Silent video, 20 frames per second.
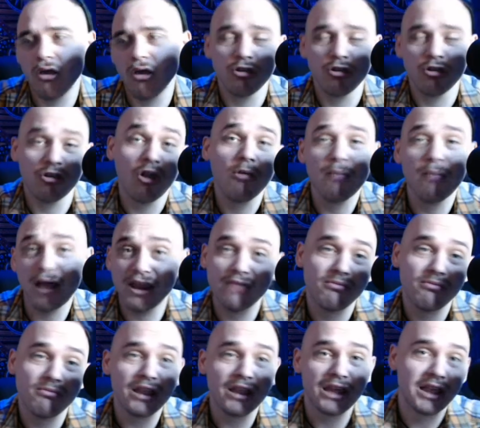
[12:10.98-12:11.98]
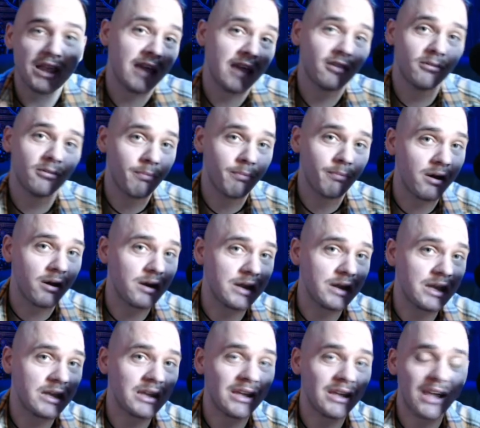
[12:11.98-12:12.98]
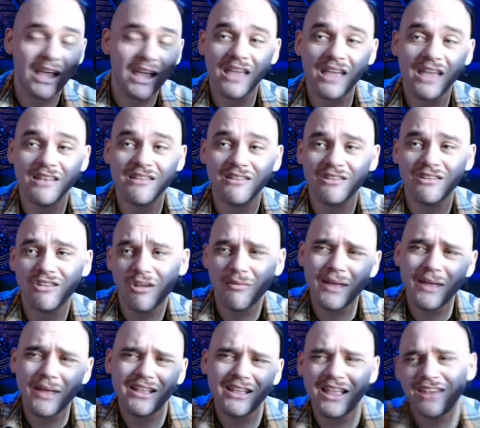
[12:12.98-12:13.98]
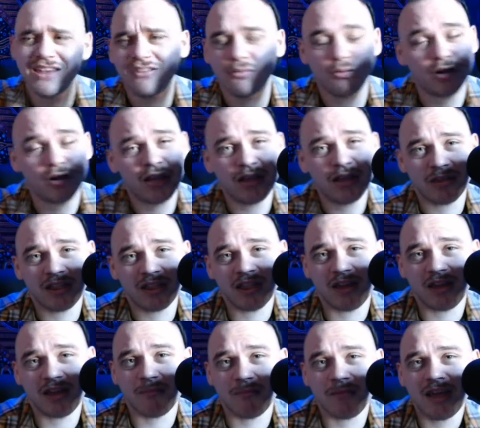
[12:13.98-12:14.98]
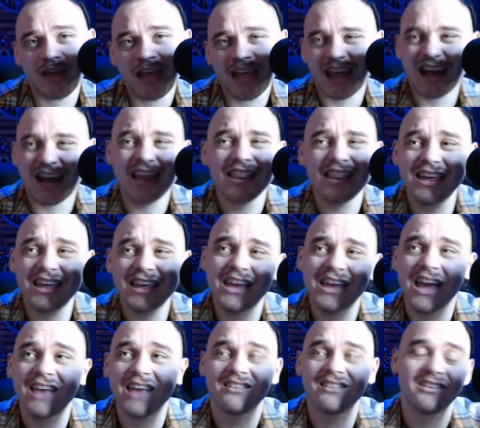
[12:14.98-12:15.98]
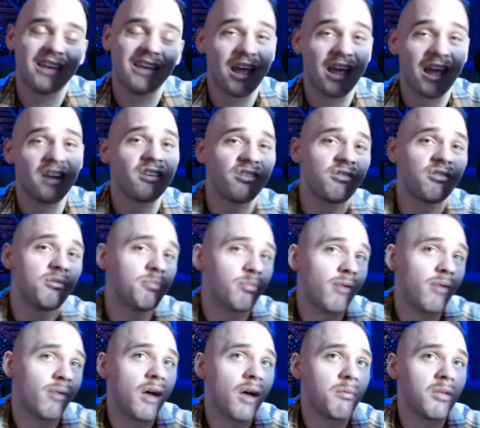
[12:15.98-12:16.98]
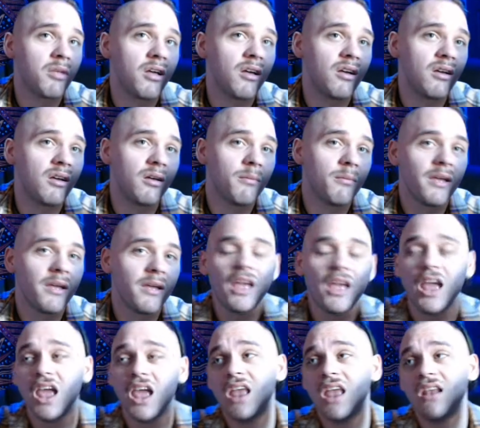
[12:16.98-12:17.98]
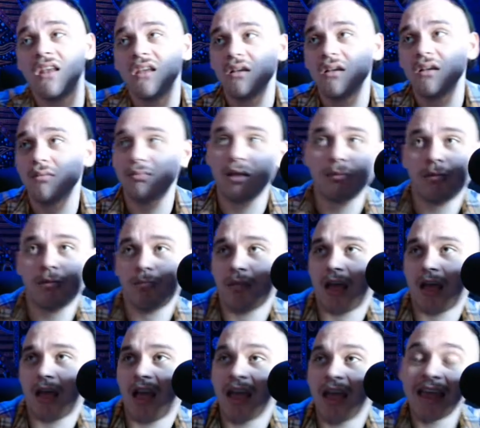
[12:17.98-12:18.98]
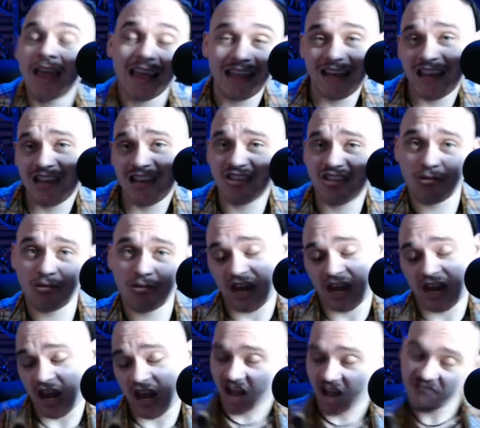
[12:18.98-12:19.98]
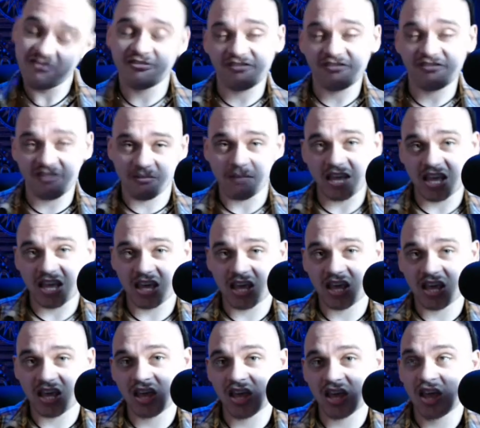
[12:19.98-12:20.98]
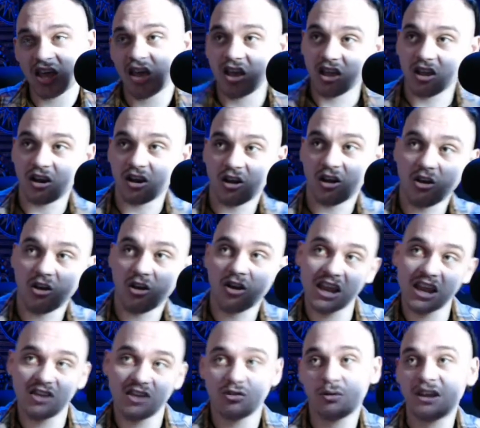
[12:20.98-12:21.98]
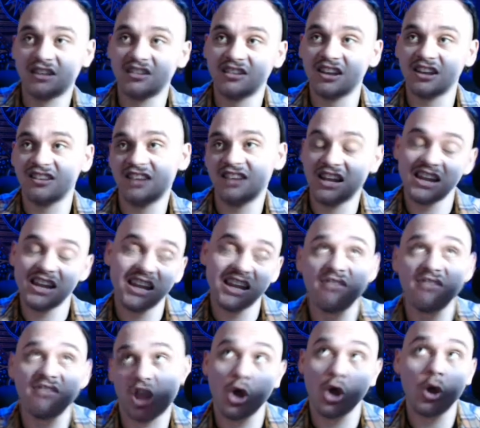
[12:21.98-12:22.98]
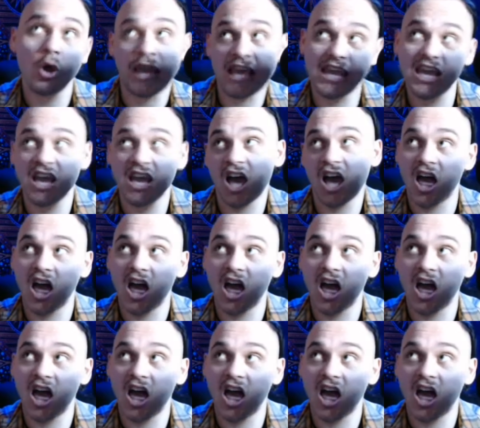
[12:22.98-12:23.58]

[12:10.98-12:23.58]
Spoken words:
Nobody really likes Bernie, and nobody likes working with him, and I think he has an attitude problem, and blah blah blah. He didn't do enough for me, you know, in 2016, even though he,